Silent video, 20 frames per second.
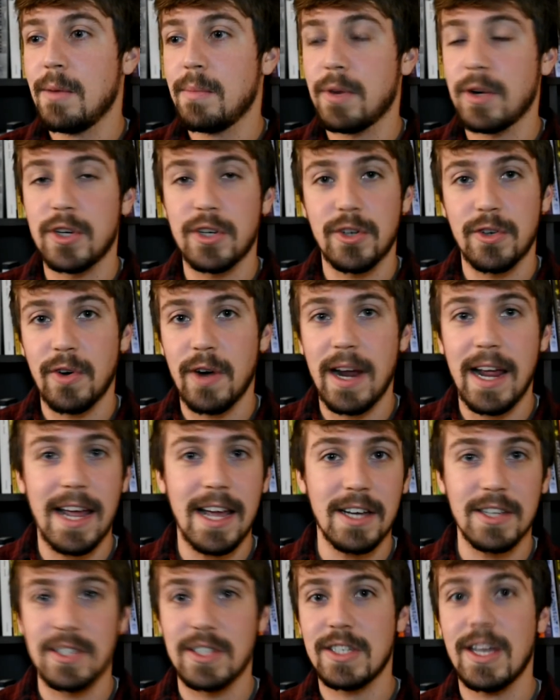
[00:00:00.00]
portray
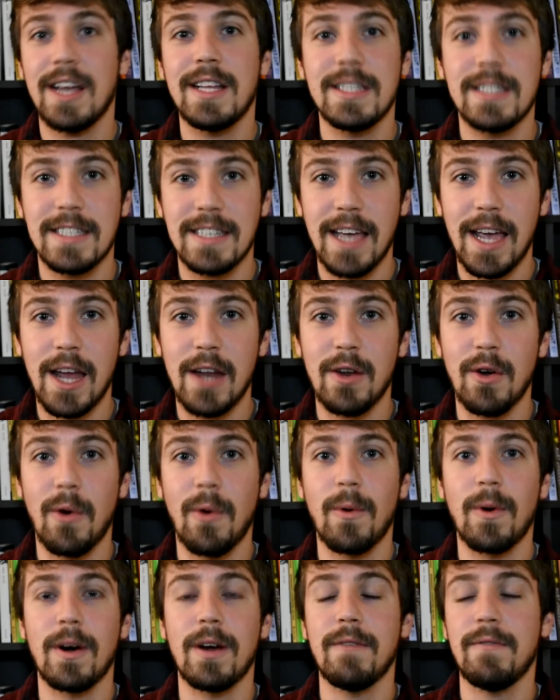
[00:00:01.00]
a sunset,
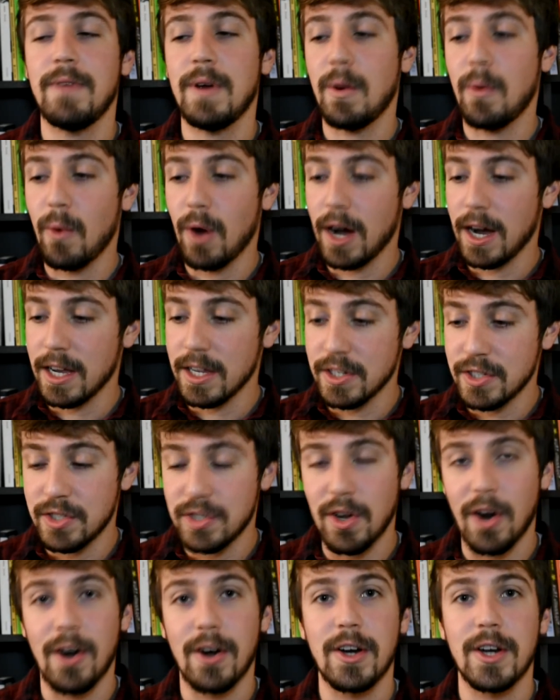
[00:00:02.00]
or if it was
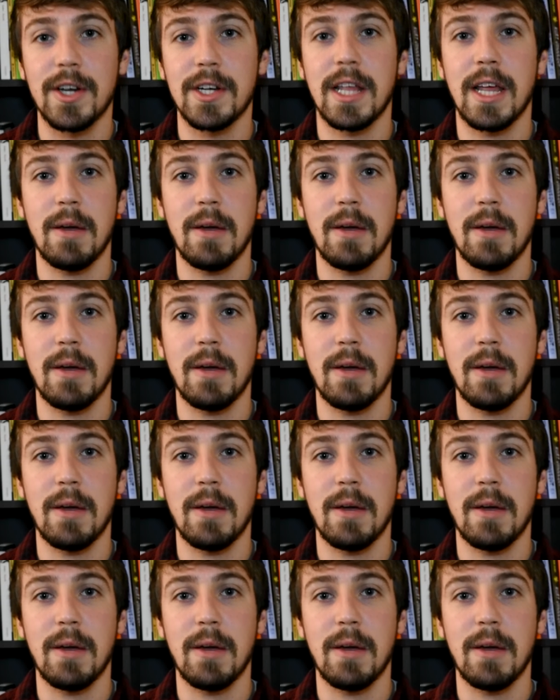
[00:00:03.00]
darker,